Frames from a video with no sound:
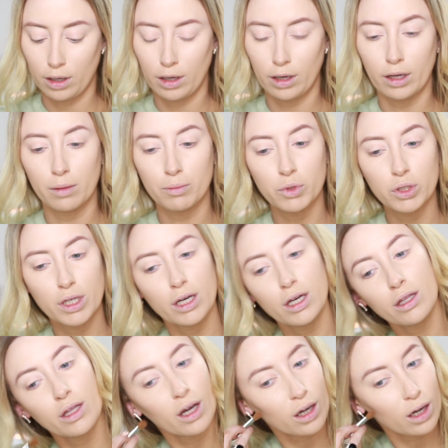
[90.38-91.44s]
And just
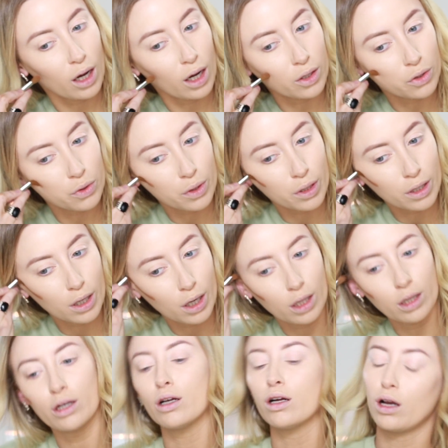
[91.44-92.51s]
taking that contour
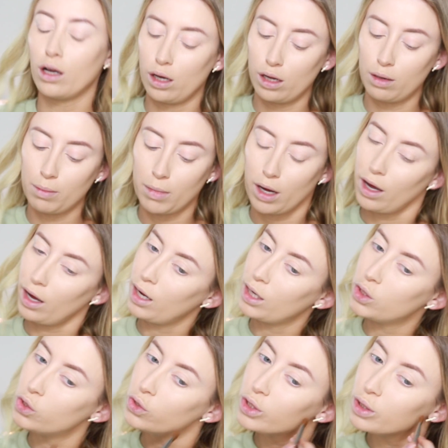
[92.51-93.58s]
color on my
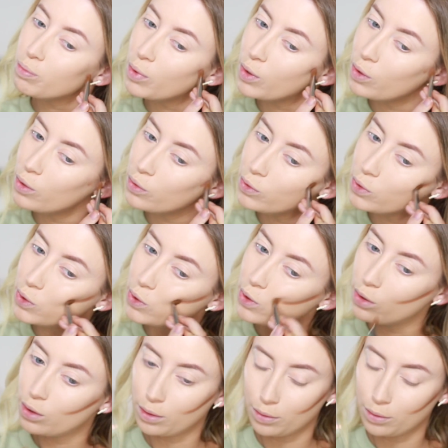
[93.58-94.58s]
cheekbones,